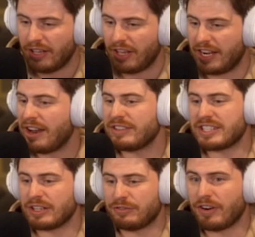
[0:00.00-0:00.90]
in every
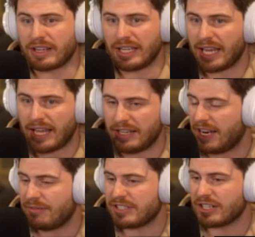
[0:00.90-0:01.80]
single fucking game, in
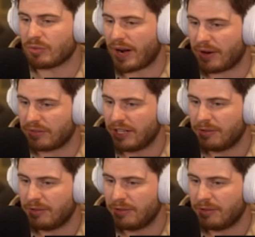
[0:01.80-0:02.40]
every single round.